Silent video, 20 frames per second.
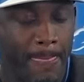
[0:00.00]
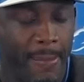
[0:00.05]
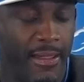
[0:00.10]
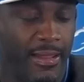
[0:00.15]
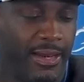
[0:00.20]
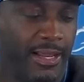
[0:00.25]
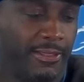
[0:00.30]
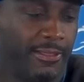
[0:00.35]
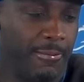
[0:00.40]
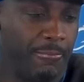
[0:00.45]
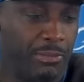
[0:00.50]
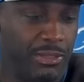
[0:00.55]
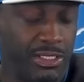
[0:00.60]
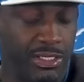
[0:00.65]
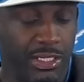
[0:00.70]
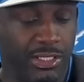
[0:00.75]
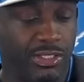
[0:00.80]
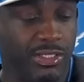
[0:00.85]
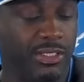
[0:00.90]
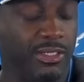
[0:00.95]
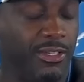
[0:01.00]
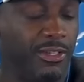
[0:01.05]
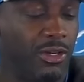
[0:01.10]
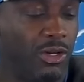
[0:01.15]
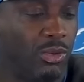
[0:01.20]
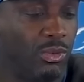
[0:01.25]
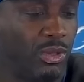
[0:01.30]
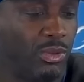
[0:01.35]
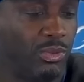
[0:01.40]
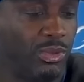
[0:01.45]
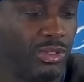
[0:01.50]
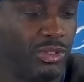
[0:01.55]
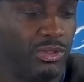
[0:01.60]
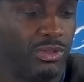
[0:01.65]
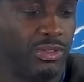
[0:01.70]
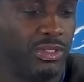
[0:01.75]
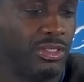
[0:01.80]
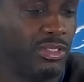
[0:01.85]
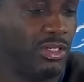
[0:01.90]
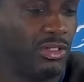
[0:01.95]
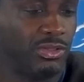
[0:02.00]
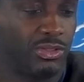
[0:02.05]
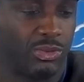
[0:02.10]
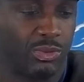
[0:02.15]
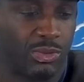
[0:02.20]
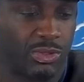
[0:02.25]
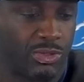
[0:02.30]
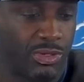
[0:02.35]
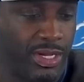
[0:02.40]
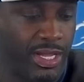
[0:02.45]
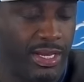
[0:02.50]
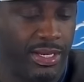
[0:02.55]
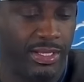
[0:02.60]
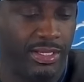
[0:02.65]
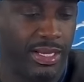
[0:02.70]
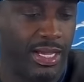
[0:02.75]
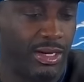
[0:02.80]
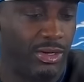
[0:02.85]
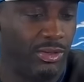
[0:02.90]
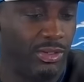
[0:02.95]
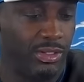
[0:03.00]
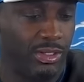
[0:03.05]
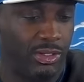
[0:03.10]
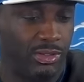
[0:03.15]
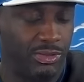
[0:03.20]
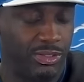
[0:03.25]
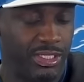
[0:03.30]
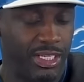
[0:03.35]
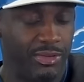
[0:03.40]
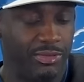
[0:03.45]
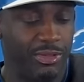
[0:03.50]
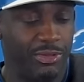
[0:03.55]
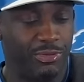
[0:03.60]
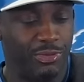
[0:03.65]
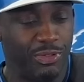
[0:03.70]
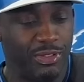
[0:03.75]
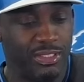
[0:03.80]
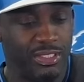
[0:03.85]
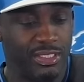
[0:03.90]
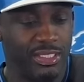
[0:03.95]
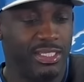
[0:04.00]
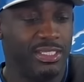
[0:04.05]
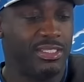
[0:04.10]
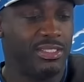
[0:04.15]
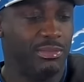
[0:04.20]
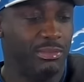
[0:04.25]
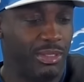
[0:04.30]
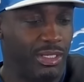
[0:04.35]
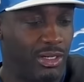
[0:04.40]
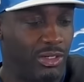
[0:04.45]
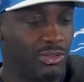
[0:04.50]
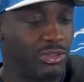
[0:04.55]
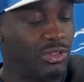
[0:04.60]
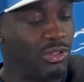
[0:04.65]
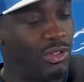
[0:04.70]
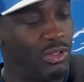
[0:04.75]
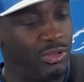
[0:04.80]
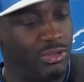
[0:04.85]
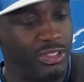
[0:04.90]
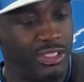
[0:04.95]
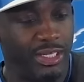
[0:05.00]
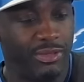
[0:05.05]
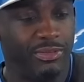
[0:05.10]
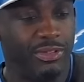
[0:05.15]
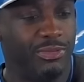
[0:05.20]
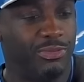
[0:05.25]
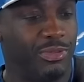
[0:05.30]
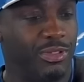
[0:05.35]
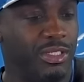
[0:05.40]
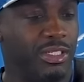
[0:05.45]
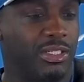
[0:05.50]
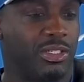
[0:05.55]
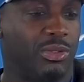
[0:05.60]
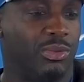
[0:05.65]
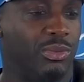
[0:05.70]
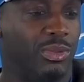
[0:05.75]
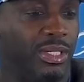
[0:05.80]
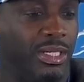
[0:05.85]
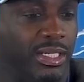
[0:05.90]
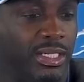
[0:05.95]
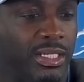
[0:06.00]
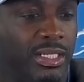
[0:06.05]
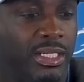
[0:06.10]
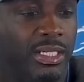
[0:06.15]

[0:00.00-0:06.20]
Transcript: And at the position, you know, what we're doing is also creating not only longevity for the season, but also longevity for their career.